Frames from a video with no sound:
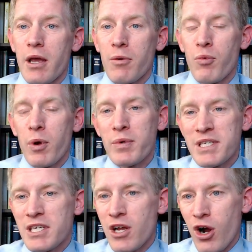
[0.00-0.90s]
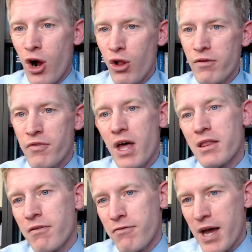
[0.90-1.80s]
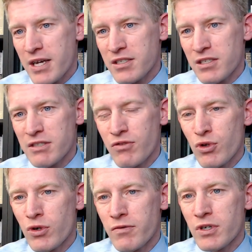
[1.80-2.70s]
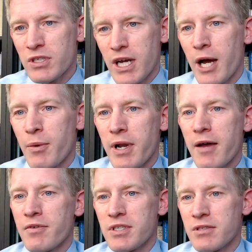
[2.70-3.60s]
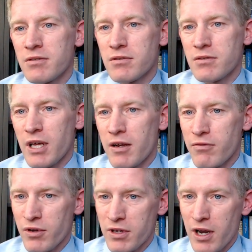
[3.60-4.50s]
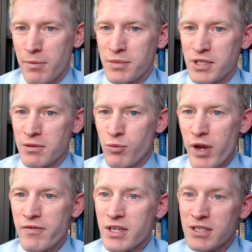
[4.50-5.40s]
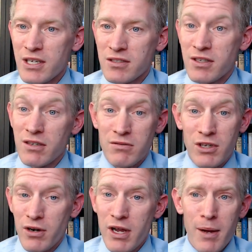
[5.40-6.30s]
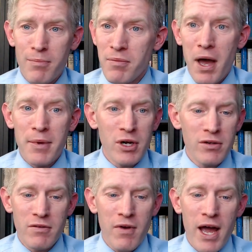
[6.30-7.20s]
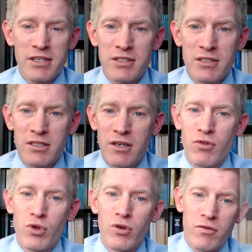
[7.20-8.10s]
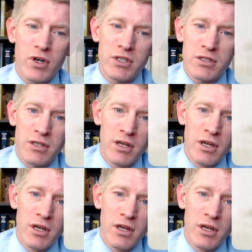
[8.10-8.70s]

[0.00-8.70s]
When we see all of that, the vastness of the universe, God would have us kind of look at him, waving his hand, saying, Here I am. I'm here in the vastness of the universe.